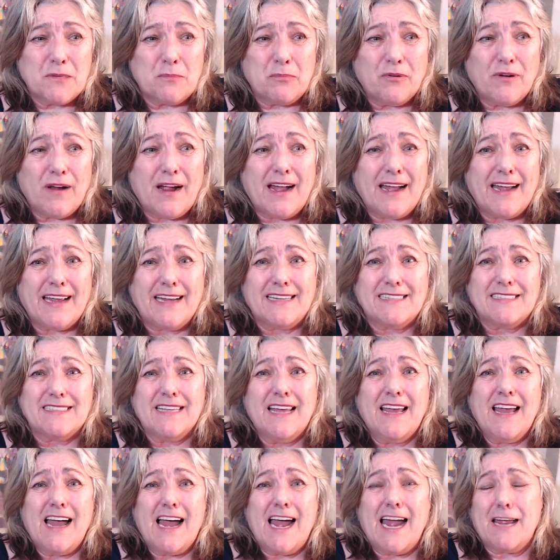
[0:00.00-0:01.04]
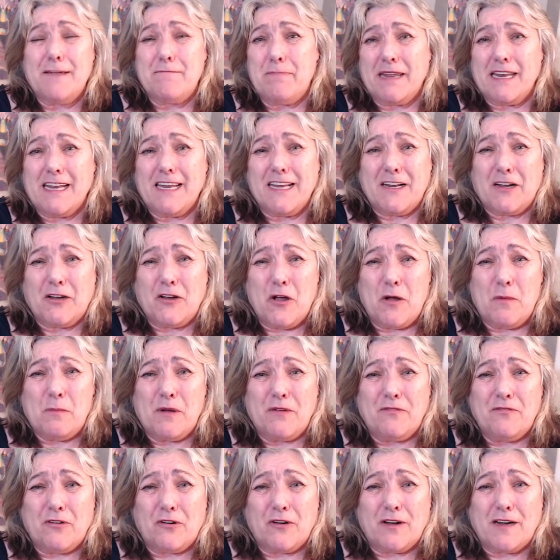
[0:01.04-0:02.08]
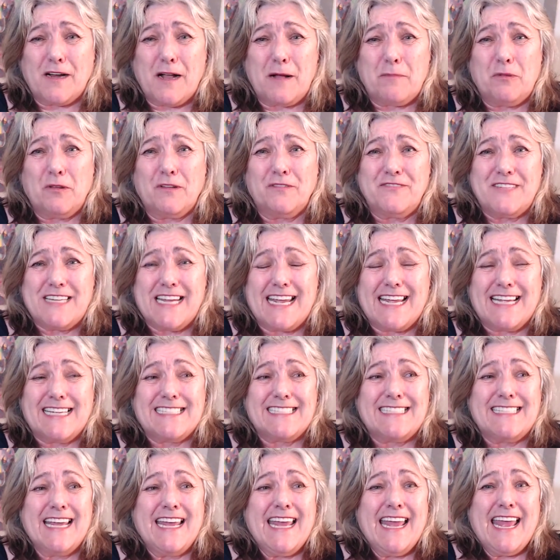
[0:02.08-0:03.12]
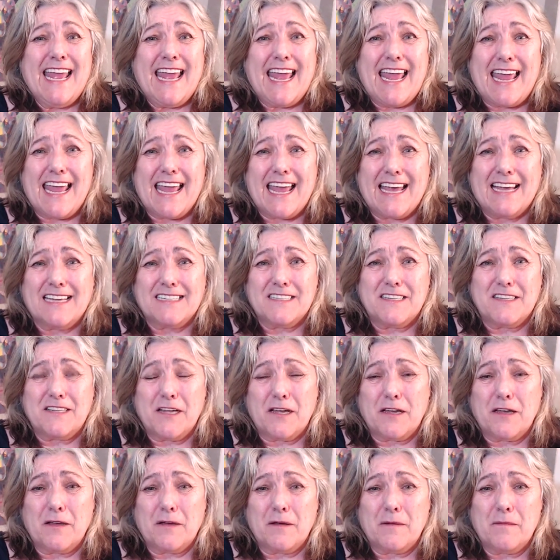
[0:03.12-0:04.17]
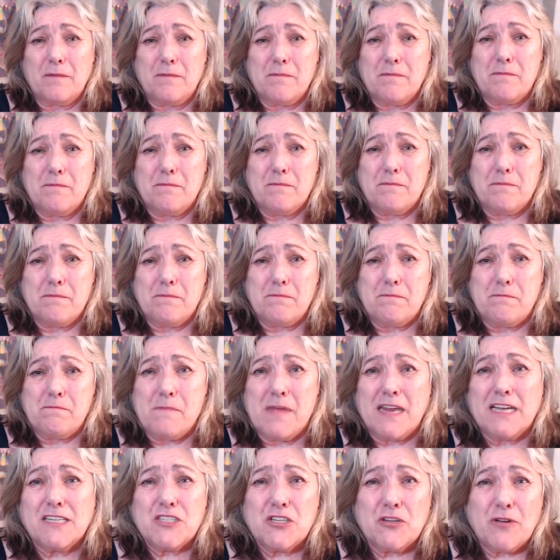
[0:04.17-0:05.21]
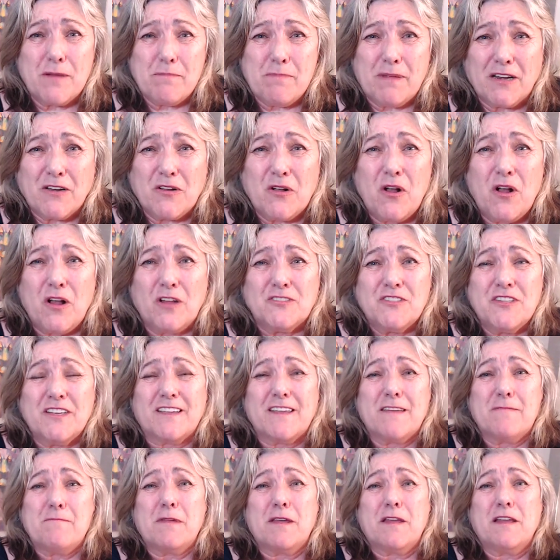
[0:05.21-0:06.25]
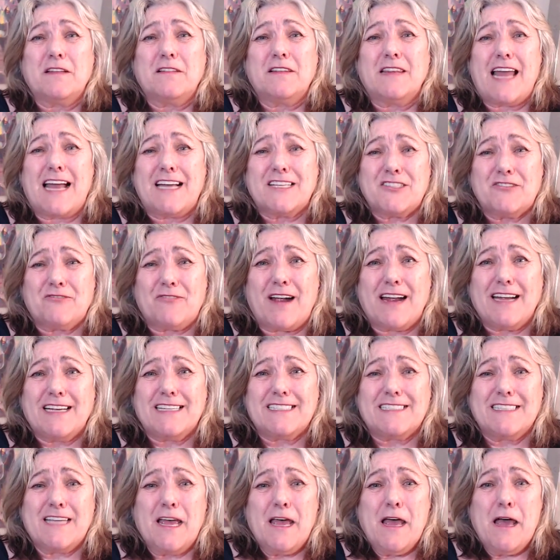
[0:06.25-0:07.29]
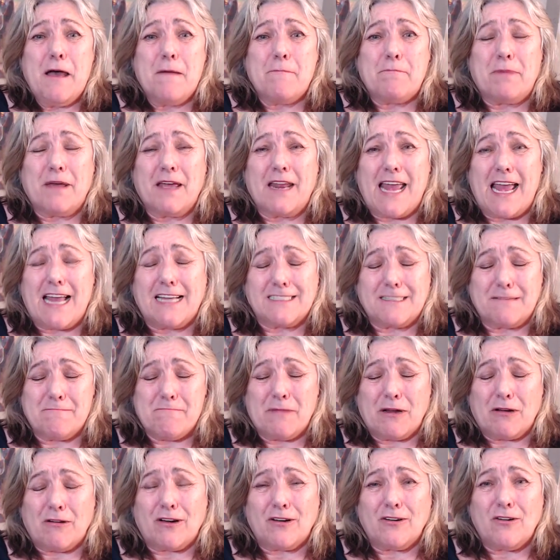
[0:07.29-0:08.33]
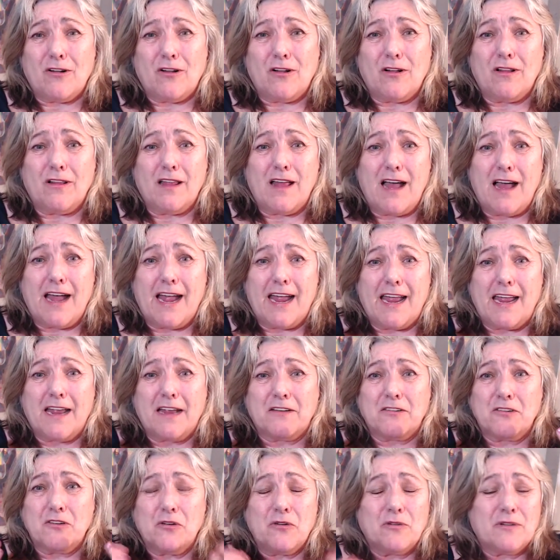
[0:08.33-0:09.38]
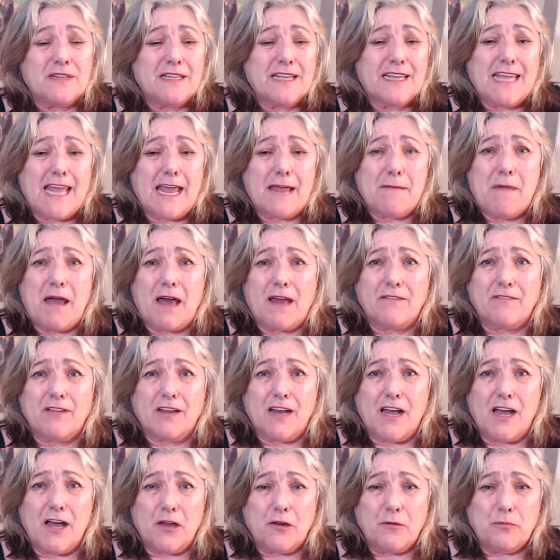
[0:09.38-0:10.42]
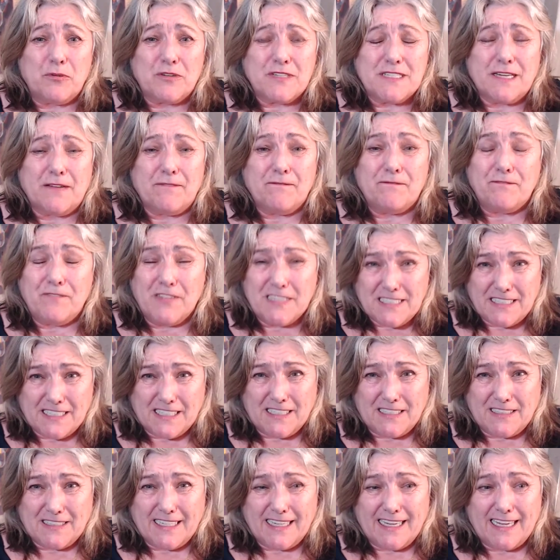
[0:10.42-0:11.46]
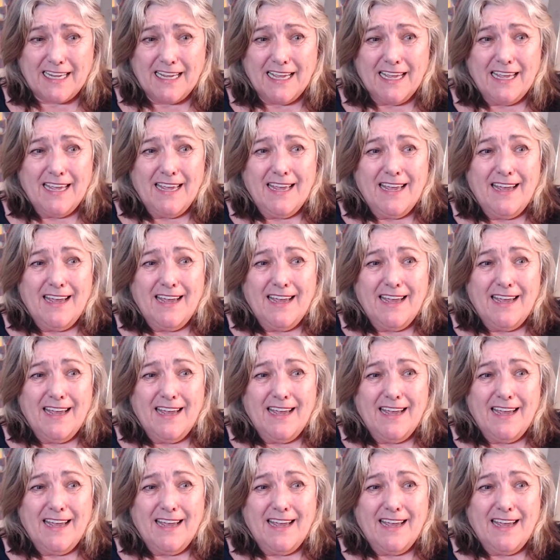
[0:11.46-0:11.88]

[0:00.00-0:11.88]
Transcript: surprise, I had been in a coma for a couple of days, and the minister had been called to give me last rites, but as a miracle, I totally came out of it 100% physically,